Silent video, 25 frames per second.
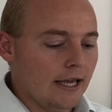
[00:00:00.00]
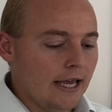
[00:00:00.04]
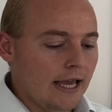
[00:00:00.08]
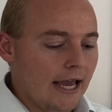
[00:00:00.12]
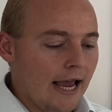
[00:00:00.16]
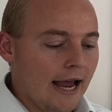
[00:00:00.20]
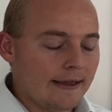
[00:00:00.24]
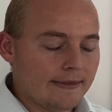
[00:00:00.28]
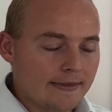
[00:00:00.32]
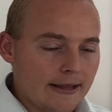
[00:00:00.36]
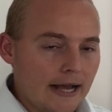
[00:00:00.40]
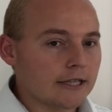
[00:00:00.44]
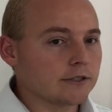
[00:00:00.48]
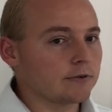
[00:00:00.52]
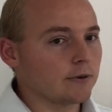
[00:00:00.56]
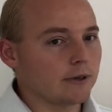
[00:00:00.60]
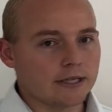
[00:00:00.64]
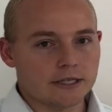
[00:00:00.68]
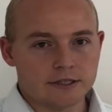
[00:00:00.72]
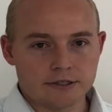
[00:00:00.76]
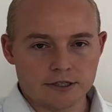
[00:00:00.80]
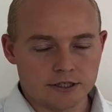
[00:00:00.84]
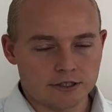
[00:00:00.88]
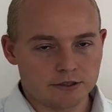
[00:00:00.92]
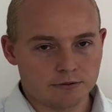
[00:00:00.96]
And that's why the
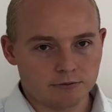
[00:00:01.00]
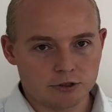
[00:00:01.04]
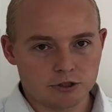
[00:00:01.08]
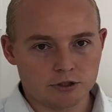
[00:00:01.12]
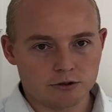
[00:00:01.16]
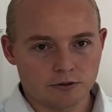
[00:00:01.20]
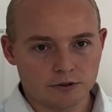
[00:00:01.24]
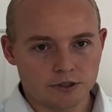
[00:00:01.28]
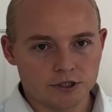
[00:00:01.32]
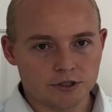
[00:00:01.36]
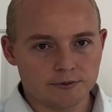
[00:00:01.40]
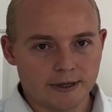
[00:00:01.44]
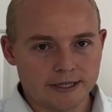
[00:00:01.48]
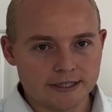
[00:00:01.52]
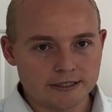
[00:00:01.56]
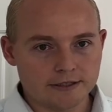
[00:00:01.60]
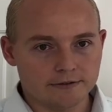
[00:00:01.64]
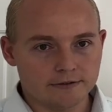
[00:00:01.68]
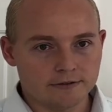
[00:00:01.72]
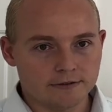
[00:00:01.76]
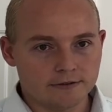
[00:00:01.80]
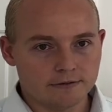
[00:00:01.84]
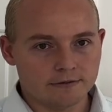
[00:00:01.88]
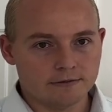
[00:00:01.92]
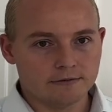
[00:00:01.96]
system was so expensive.
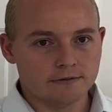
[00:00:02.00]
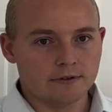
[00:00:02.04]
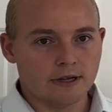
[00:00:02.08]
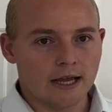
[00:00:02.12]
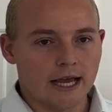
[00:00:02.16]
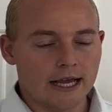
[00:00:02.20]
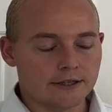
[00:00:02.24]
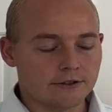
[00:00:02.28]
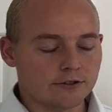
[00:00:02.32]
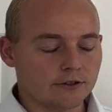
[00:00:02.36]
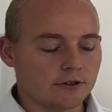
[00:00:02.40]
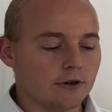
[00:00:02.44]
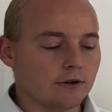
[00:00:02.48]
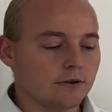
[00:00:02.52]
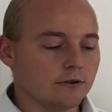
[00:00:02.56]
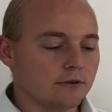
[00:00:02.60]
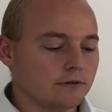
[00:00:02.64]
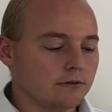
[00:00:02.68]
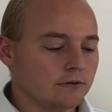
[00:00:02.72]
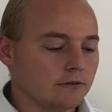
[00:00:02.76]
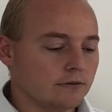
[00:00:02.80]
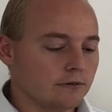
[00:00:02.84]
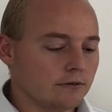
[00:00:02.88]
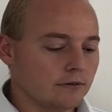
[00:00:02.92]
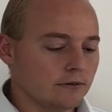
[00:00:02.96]
And so
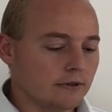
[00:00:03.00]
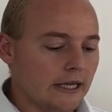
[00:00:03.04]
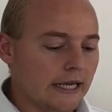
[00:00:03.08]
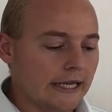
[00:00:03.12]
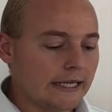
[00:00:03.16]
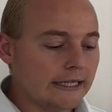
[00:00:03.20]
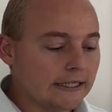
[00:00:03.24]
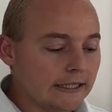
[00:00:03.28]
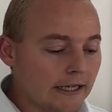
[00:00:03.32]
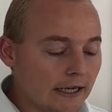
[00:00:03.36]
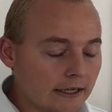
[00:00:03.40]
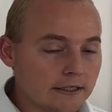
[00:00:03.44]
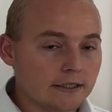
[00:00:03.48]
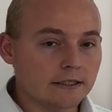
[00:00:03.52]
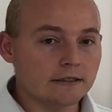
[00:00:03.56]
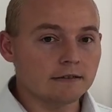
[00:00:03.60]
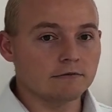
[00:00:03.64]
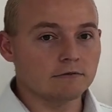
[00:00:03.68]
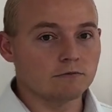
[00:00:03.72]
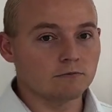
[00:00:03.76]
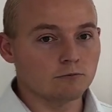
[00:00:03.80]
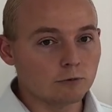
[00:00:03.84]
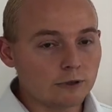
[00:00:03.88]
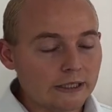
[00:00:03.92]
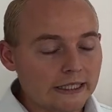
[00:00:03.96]
it doesn't
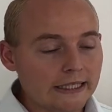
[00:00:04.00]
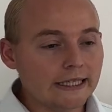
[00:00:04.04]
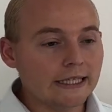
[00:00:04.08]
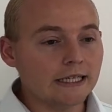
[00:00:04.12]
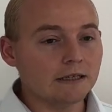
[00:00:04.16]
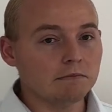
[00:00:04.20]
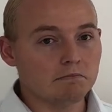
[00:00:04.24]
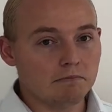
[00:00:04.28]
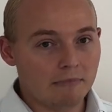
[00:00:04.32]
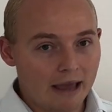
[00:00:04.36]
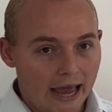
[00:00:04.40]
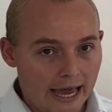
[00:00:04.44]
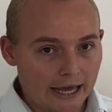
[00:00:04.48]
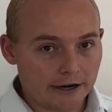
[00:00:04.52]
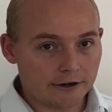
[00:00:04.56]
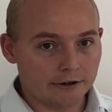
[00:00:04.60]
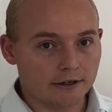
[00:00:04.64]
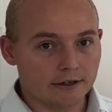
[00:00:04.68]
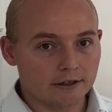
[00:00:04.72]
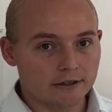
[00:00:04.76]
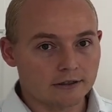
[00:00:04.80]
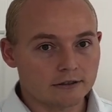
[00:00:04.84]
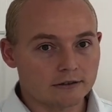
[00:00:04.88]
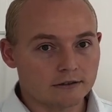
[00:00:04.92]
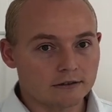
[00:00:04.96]
really
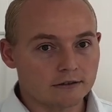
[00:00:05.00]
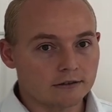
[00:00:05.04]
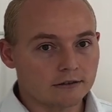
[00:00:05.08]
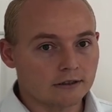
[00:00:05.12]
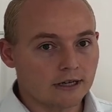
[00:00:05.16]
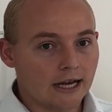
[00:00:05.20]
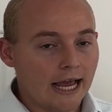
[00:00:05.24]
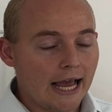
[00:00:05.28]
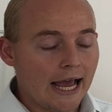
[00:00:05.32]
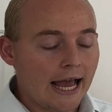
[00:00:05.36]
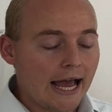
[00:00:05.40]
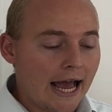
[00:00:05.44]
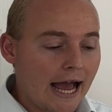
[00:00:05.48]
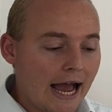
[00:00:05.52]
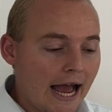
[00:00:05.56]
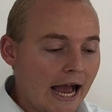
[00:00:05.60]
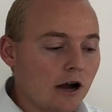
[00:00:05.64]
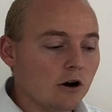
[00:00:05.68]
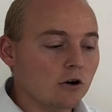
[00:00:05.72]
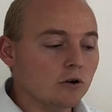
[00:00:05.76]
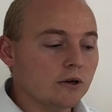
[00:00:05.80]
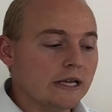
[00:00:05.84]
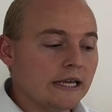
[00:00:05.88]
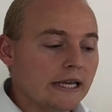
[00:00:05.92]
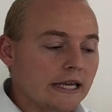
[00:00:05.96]
matter
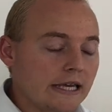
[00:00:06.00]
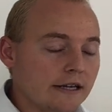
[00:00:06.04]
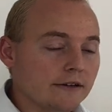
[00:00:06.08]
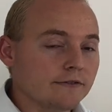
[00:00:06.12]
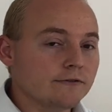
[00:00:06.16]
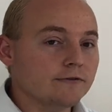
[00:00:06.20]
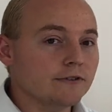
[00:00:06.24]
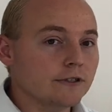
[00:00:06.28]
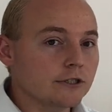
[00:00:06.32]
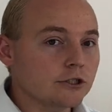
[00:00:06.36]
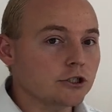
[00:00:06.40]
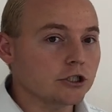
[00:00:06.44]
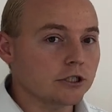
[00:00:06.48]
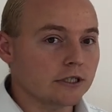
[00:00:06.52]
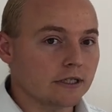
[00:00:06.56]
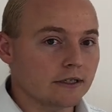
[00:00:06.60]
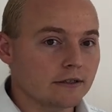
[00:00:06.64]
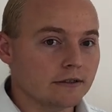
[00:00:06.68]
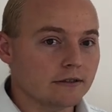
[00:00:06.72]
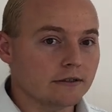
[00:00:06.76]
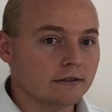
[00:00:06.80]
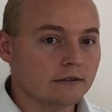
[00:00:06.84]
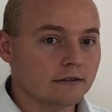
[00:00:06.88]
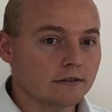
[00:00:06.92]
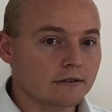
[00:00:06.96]
how inefficient,
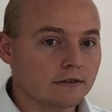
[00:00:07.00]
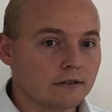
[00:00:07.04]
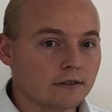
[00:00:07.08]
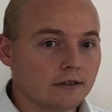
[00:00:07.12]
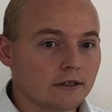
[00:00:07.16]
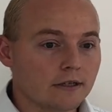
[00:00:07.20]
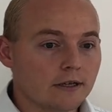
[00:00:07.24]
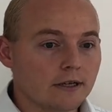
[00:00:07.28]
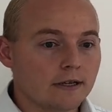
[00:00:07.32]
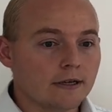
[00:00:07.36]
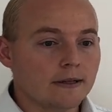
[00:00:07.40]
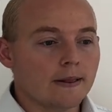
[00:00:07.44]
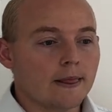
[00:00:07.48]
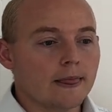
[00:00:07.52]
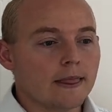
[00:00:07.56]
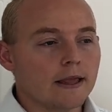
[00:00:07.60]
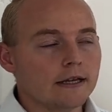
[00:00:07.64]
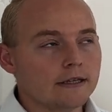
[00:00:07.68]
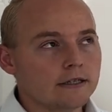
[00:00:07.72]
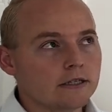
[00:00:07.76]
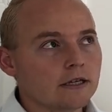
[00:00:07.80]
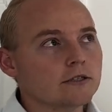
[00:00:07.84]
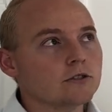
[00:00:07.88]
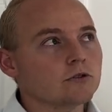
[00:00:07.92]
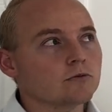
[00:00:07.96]

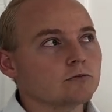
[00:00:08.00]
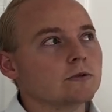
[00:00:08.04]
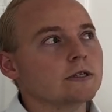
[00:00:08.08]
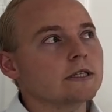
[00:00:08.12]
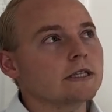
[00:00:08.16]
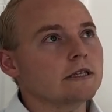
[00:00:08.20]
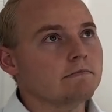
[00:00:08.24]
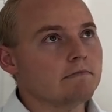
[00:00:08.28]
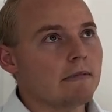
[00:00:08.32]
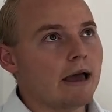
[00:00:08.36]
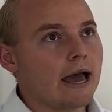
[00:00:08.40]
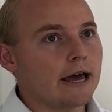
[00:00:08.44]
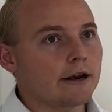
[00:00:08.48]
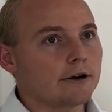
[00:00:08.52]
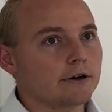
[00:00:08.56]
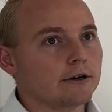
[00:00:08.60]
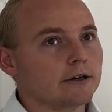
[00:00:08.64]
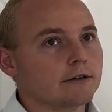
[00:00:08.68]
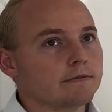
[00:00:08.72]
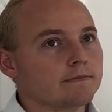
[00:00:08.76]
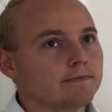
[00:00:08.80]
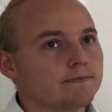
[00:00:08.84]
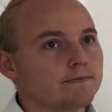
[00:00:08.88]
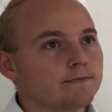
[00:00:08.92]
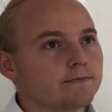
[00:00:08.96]
it doesn't really matter